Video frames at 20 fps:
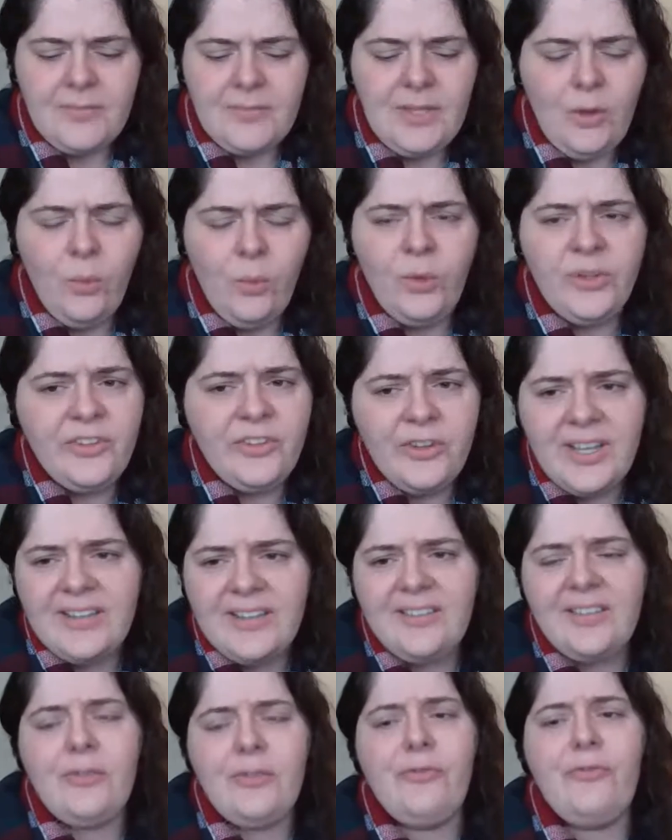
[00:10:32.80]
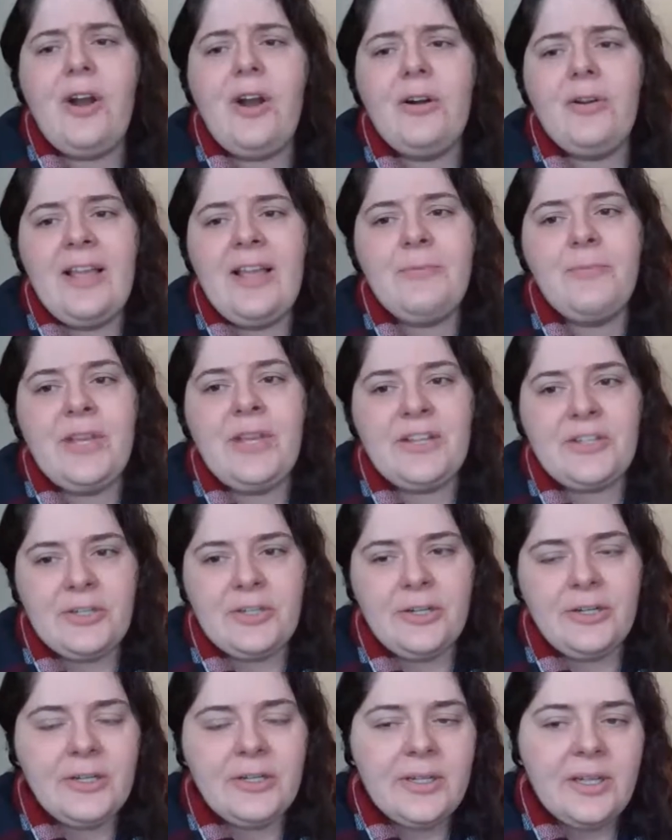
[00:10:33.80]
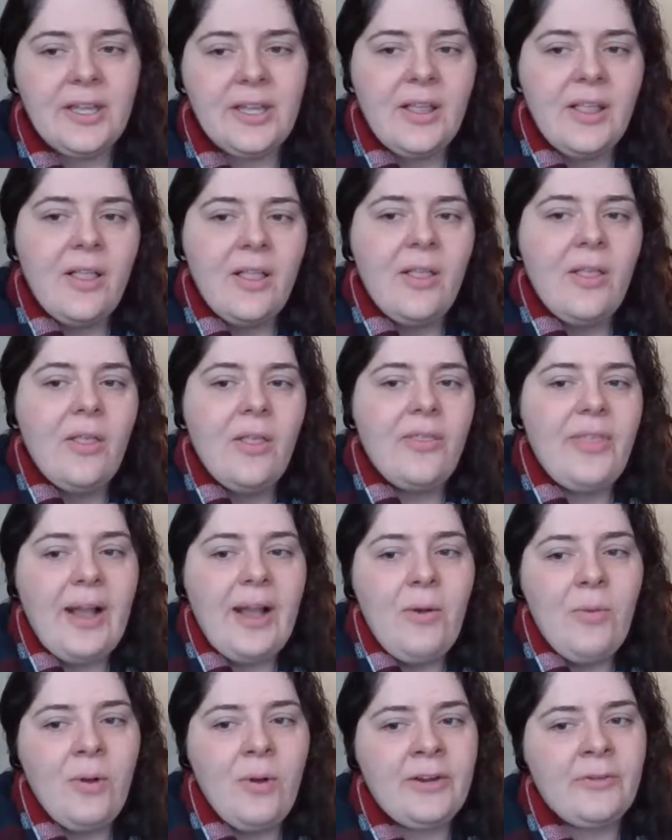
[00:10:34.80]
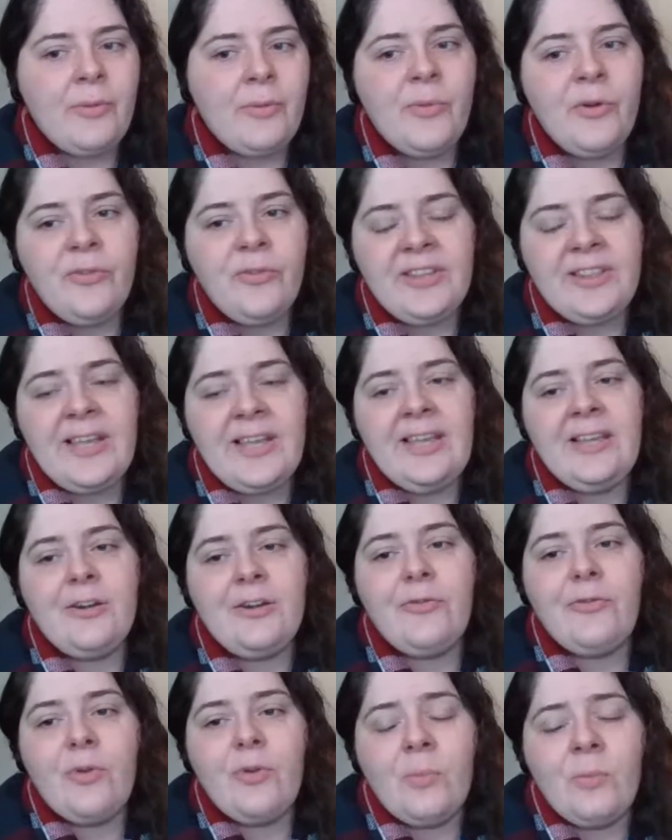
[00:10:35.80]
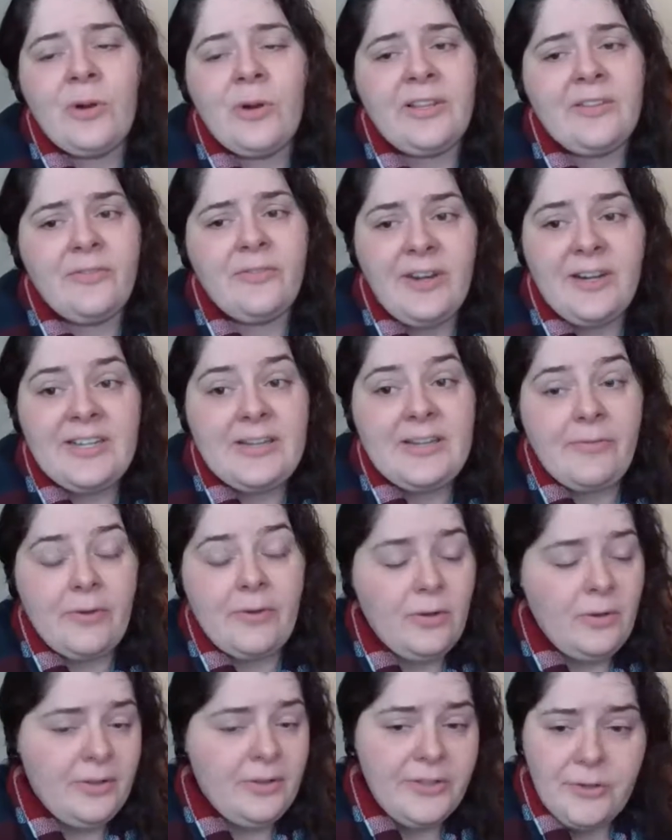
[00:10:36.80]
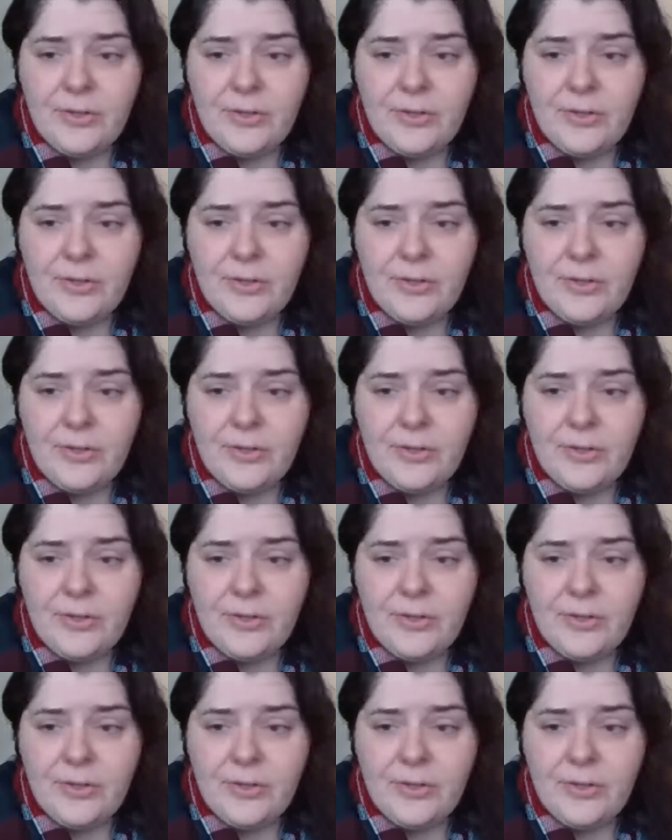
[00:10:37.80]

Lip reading: Once you get to the far right picture, that one, removing that inner formwork is very difficult.